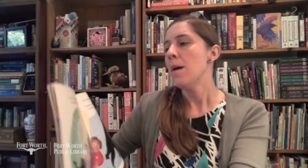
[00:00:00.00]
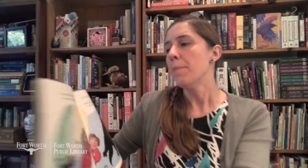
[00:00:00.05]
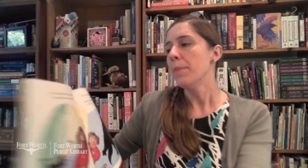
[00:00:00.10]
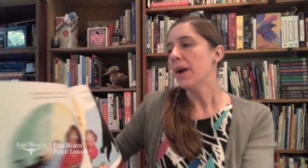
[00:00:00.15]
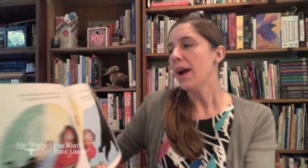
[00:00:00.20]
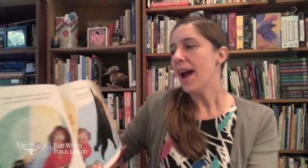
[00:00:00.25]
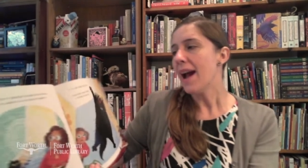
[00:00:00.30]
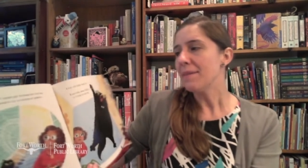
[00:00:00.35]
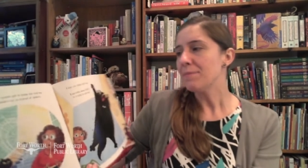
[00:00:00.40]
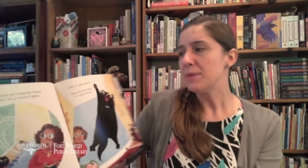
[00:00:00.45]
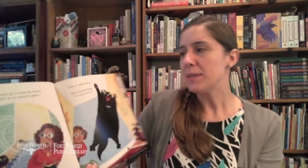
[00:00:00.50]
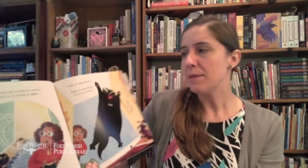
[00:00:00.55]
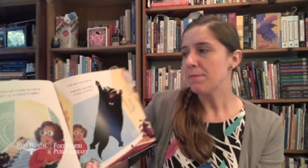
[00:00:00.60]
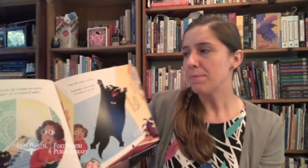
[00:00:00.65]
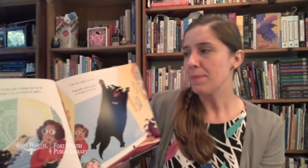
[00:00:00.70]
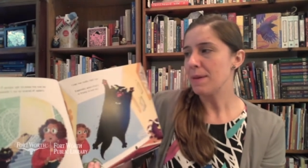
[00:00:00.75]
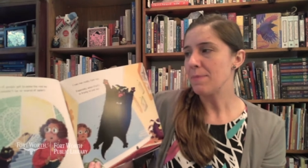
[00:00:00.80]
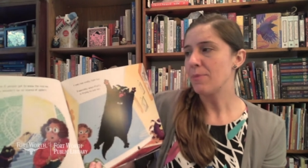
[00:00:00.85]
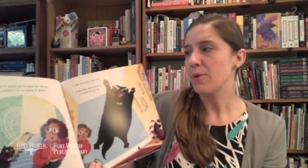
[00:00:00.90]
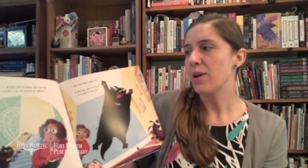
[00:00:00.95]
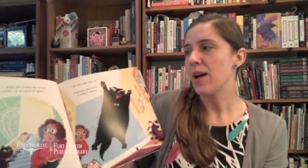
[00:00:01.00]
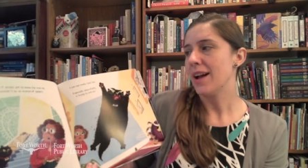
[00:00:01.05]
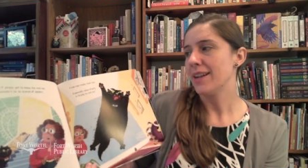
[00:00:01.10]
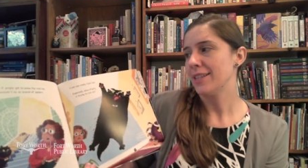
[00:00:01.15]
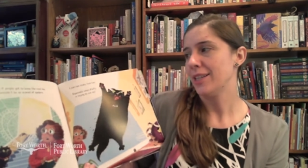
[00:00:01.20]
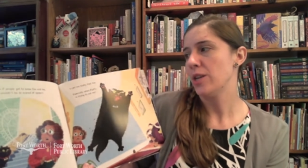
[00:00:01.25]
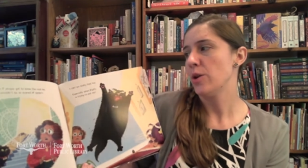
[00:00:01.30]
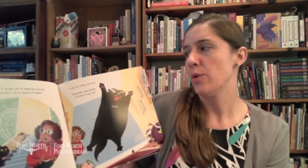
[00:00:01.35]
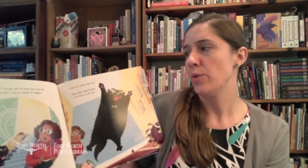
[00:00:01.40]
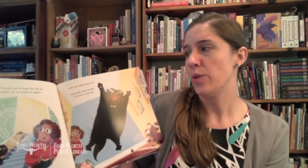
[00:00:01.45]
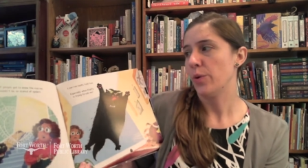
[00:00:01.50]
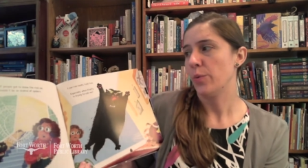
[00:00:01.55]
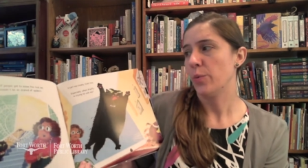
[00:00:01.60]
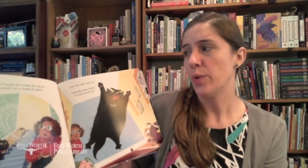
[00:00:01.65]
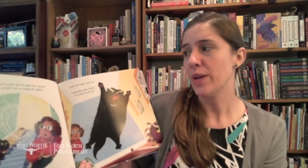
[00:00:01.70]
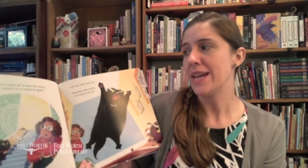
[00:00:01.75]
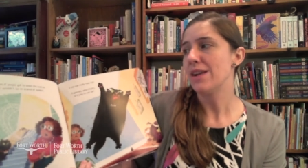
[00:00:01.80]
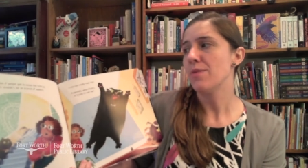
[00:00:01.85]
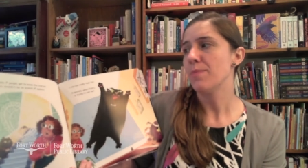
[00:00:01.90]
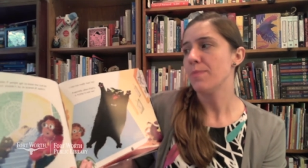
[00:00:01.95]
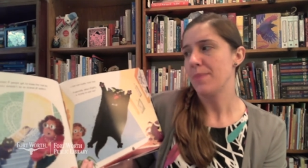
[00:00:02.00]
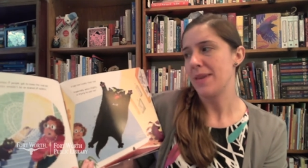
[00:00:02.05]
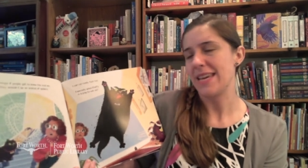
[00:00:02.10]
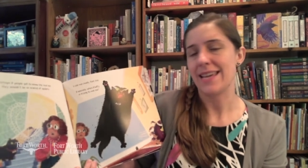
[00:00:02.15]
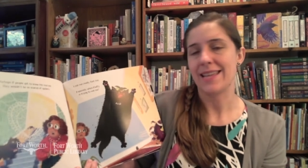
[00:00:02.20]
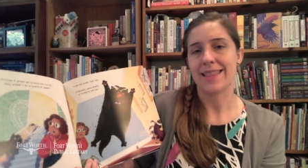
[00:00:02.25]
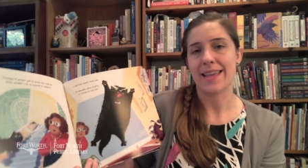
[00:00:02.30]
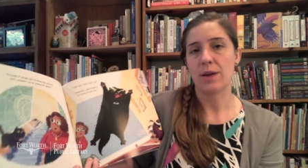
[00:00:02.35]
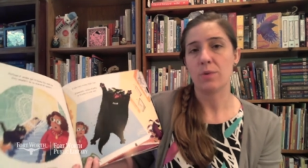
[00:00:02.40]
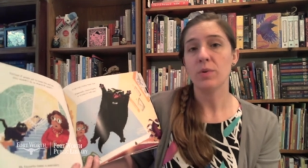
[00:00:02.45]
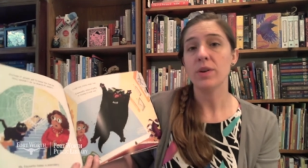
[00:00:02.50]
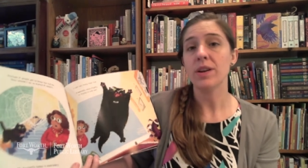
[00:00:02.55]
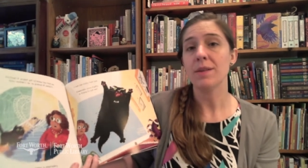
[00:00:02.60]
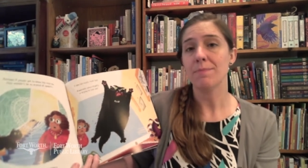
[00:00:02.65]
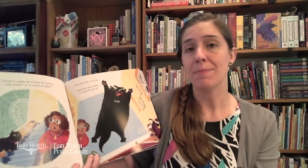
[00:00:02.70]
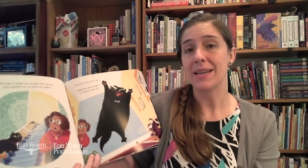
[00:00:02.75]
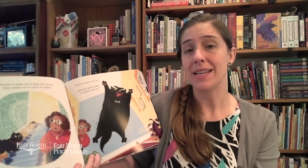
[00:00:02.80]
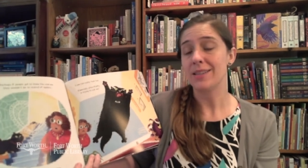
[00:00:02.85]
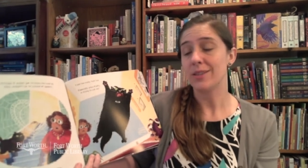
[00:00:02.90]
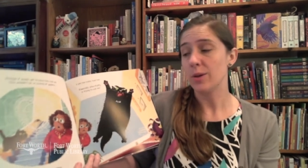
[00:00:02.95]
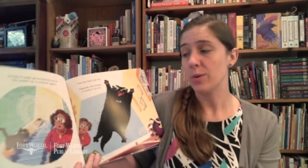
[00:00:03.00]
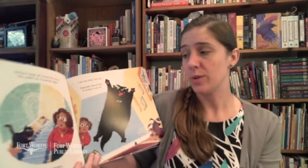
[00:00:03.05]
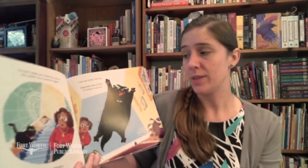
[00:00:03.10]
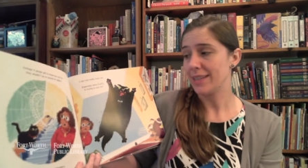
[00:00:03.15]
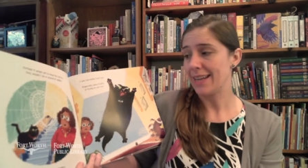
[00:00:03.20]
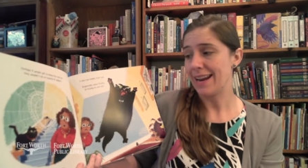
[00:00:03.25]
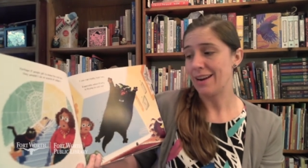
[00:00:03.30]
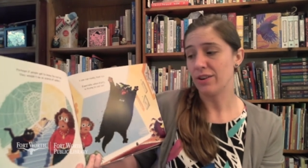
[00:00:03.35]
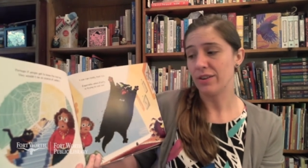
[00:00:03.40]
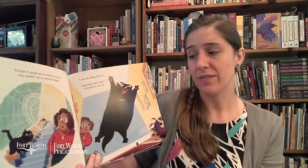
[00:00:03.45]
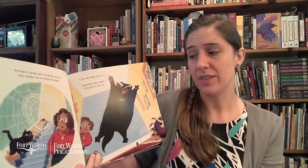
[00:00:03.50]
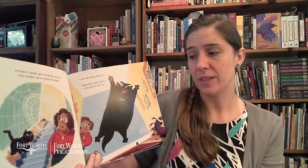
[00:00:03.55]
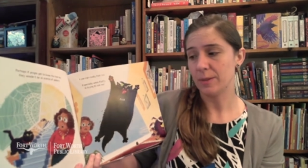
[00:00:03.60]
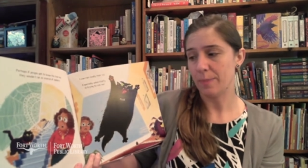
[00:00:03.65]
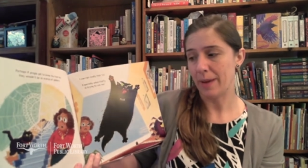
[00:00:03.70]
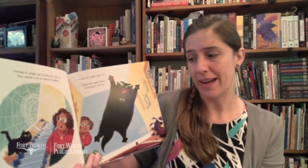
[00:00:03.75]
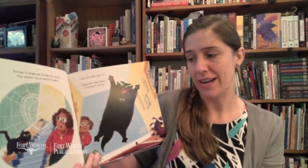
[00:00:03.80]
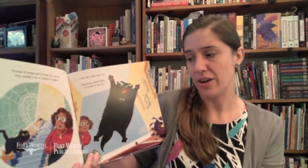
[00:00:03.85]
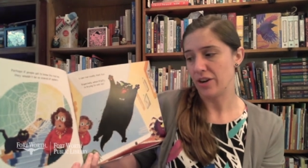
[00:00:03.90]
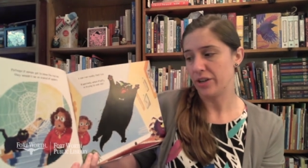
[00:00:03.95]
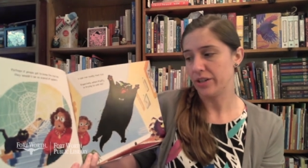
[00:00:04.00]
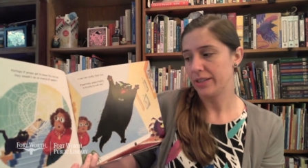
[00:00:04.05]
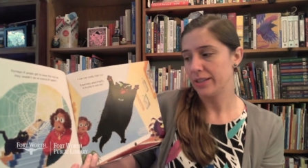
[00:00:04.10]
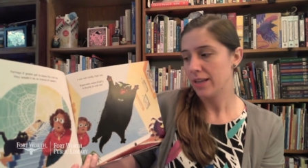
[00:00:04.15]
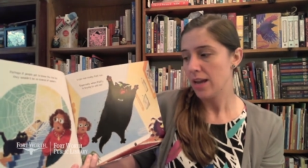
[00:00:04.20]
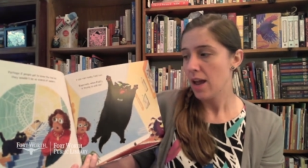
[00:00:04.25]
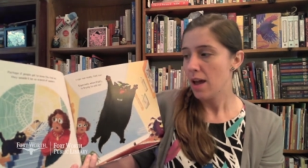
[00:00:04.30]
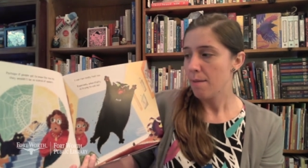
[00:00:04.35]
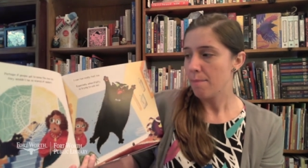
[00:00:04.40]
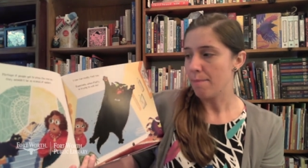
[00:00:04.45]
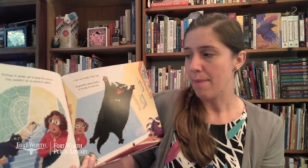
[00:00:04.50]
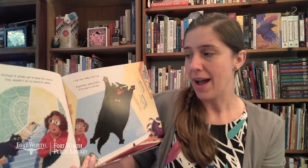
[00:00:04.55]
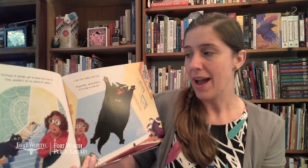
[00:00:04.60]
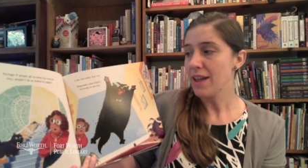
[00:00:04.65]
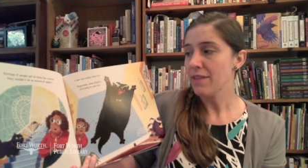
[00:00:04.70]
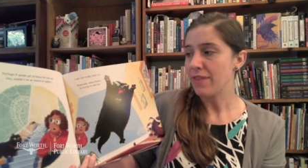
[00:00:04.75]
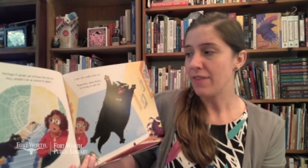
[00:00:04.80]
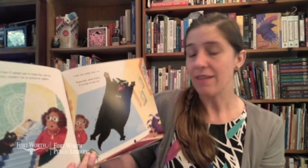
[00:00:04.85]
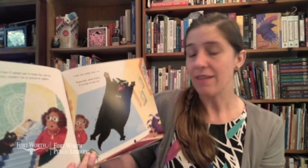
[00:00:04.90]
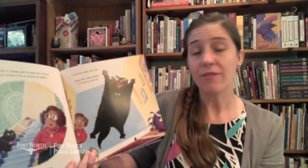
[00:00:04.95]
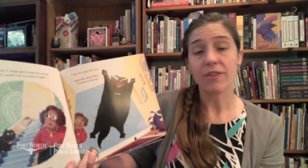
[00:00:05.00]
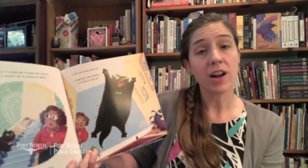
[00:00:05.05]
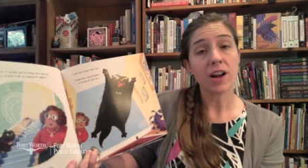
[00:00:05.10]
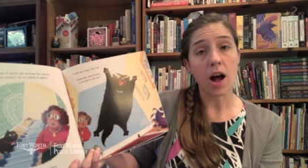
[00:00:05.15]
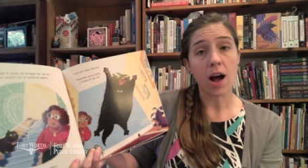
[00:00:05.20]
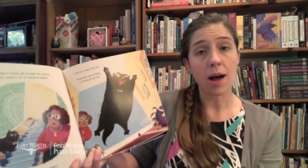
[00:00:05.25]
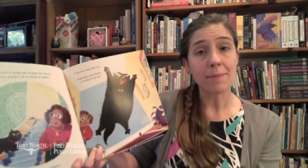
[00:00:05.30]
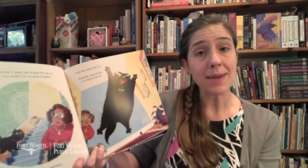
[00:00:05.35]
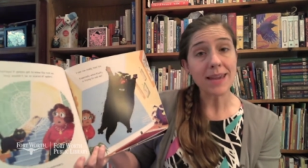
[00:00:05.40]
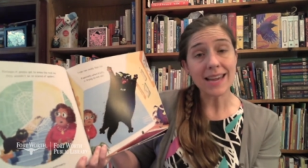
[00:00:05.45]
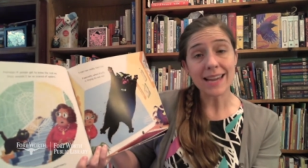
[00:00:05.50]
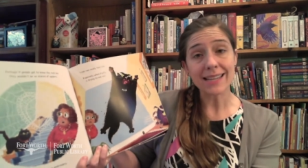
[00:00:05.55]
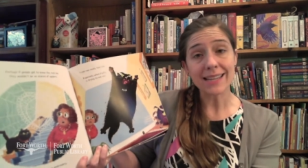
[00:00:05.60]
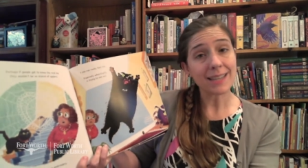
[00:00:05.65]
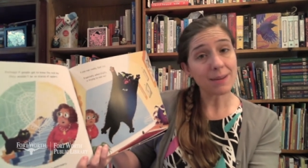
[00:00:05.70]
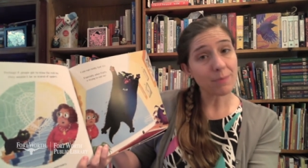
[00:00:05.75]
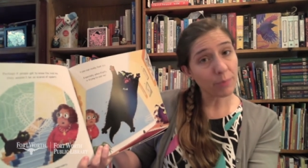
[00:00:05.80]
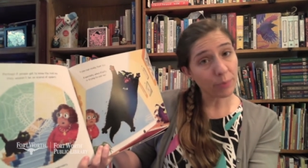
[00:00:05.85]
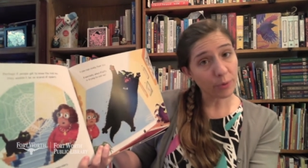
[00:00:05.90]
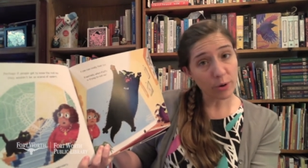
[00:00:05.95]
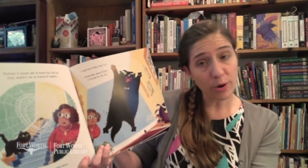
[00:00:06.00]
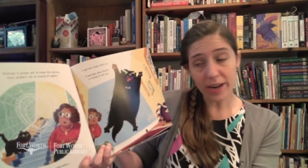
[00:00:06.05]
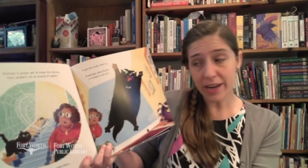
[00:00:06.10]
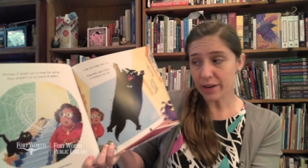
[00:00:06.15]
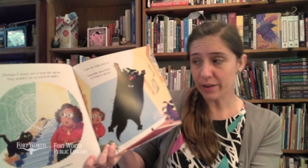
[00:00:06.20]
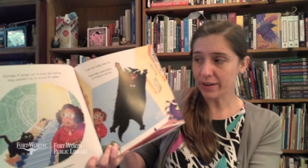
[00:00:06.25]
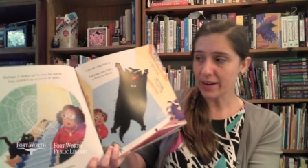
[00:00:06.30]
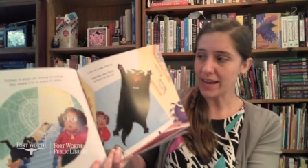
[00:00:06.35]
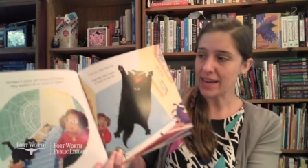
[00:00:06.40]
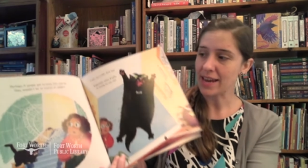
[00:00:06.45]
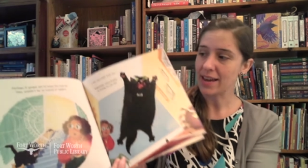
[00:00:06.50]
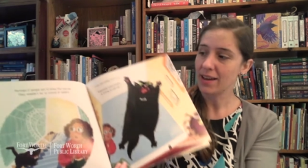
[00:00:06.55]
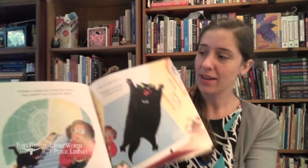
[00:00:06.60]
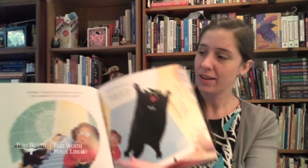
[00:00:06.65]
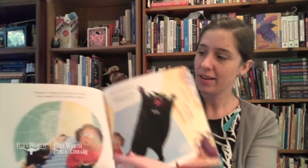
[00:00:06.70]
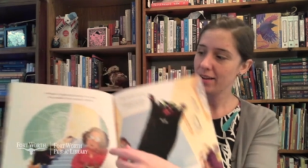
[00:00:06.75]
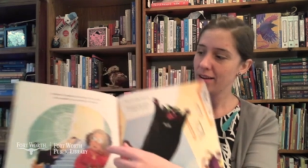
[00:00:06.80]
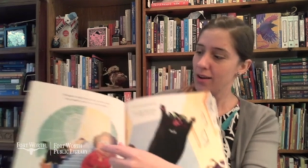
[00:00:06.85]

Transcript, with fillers: Perhaps if people got to know the real me, they wouldn't be so scared of spiders. My favorite hobby is embroidery.